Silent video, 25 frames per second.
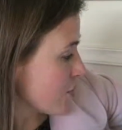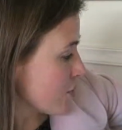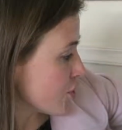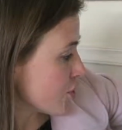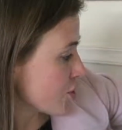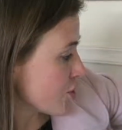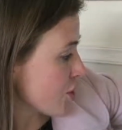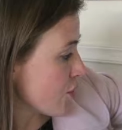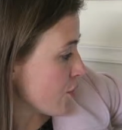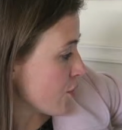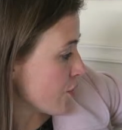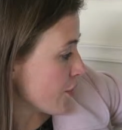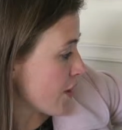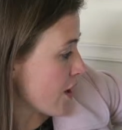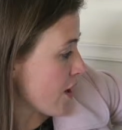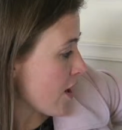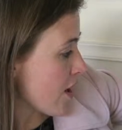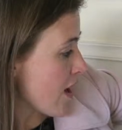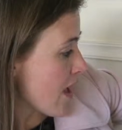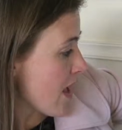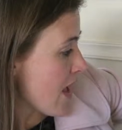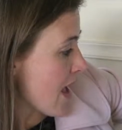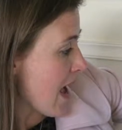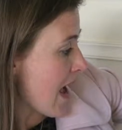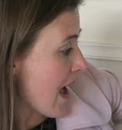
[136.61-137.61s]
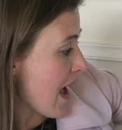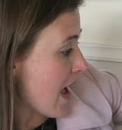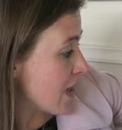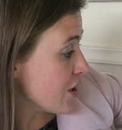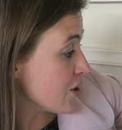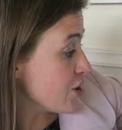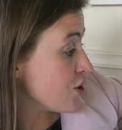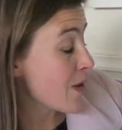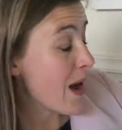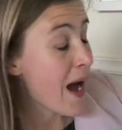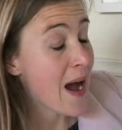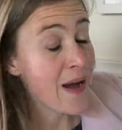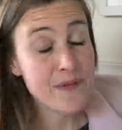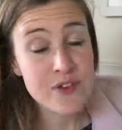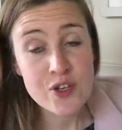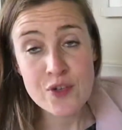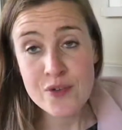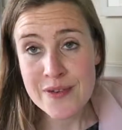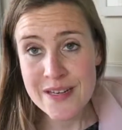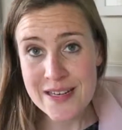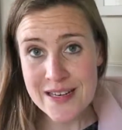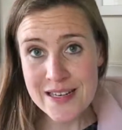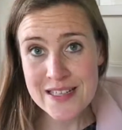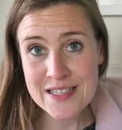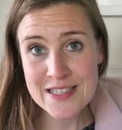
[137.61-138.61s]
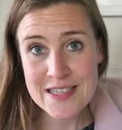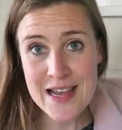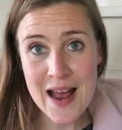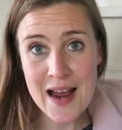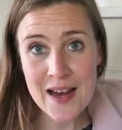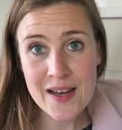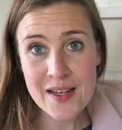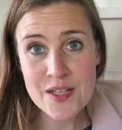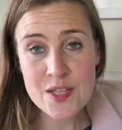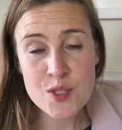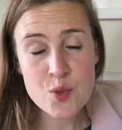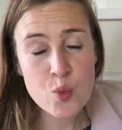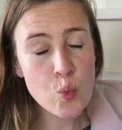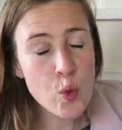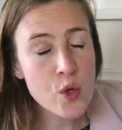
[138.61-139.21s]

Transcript: the shoulder and you have unique talents.